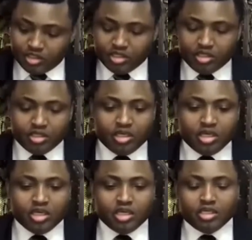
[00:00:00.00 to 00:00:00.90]
being
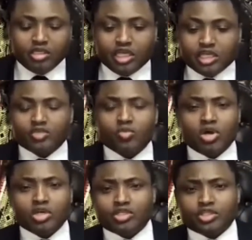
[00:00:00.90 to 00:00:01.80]
issued by
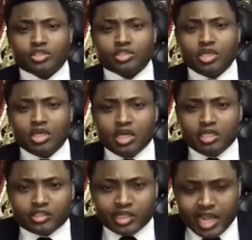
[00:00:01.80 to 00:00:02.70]
those in
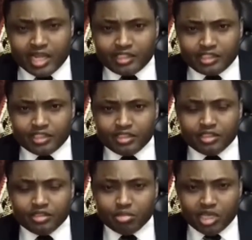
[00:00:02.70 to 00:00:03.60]
Biafra land.
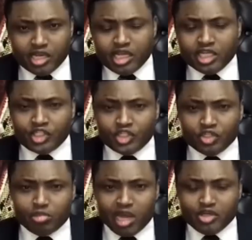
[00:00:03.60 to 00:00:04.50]
Some of
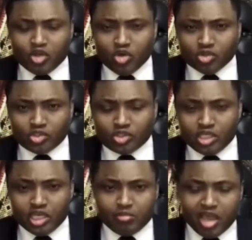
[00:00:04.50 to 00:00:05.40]
them were
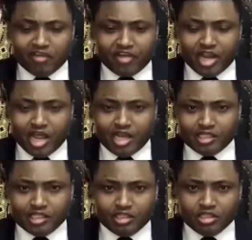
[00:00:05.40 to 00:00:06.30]
among these 4
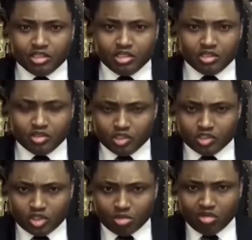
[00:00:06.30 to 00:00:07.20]
million
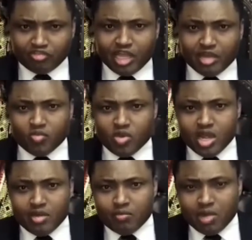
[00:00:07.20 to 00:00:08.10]
that went out
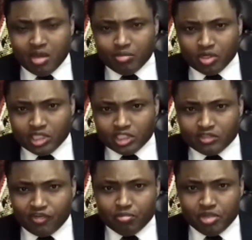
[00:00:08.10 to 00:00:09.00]
there to
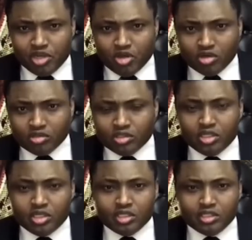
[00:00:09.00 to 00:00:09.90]
validate Nigeria
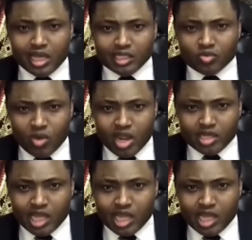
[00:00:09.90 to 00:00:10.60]
in the last election.